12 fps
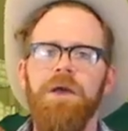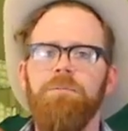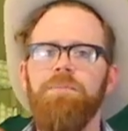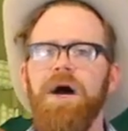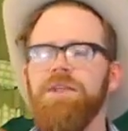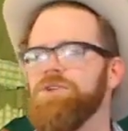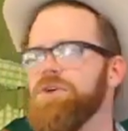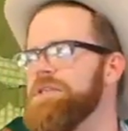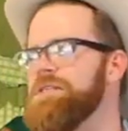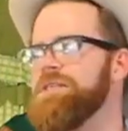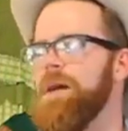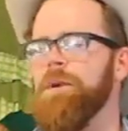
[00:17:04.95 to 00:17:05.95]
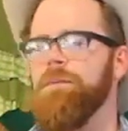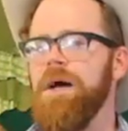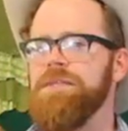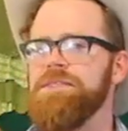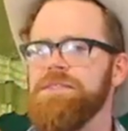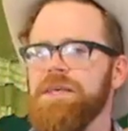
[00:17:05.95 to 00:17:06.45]
But during the summer
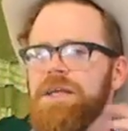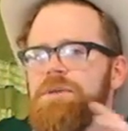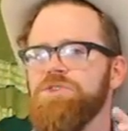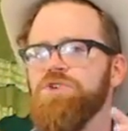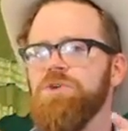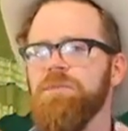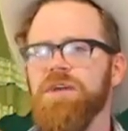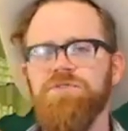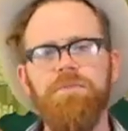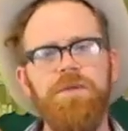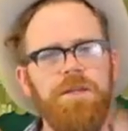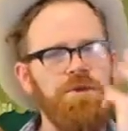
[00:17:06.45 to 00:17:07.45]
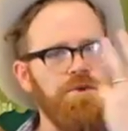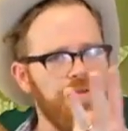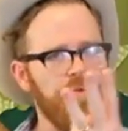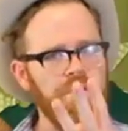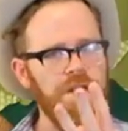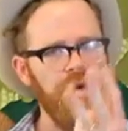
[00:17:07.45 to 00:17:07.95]
months, it's going to be too much for me to do
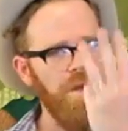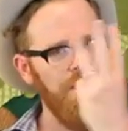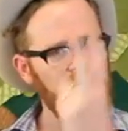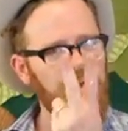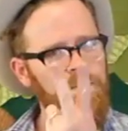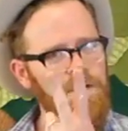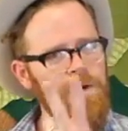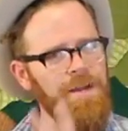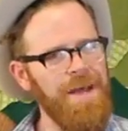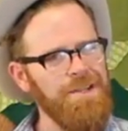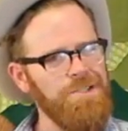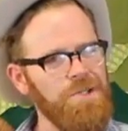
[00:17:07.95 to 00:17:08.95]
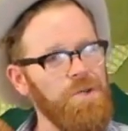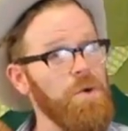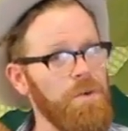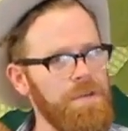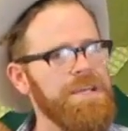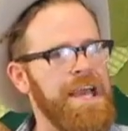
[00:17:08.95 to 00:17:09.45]
3 a week. So I'm going to go down to 2 a
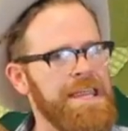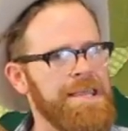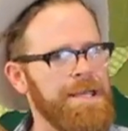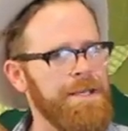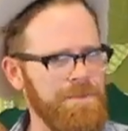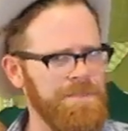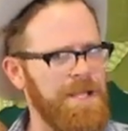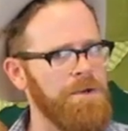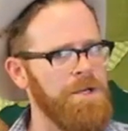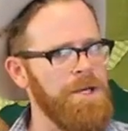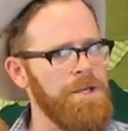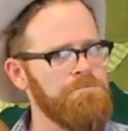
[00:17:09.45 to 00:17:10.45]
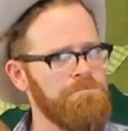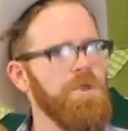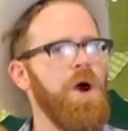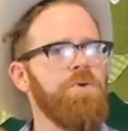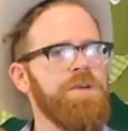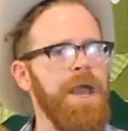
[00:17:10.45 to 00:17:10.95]
week, I think. Sound good?
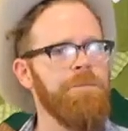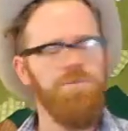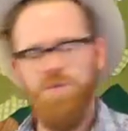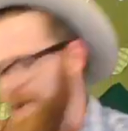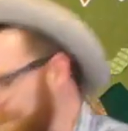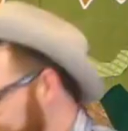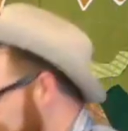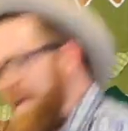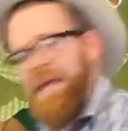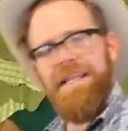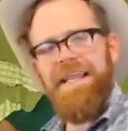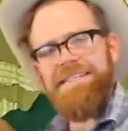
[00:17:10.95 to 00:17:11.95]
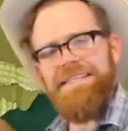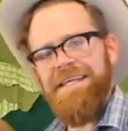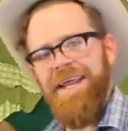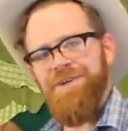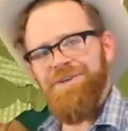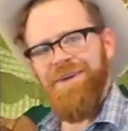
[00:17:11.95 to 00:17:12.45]
Okay, good. Let's see
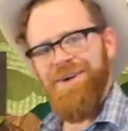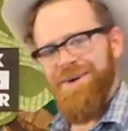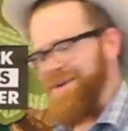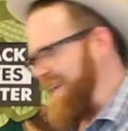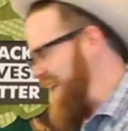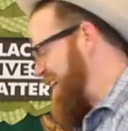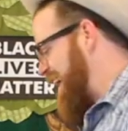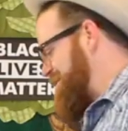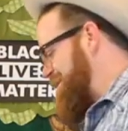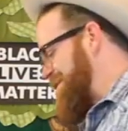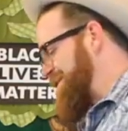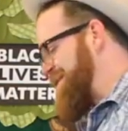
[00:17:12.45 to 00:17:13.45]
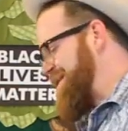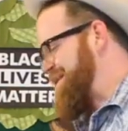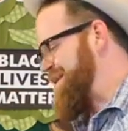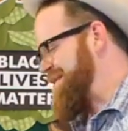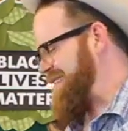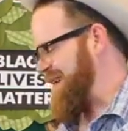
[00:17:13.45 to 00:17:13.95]
another critter, okay? I got one more critter who
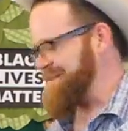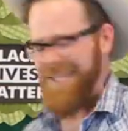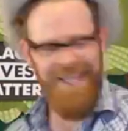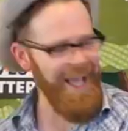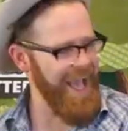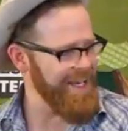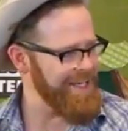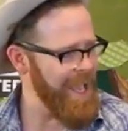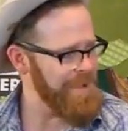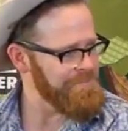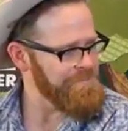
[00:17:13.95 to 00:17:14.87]
wants to come say hi today.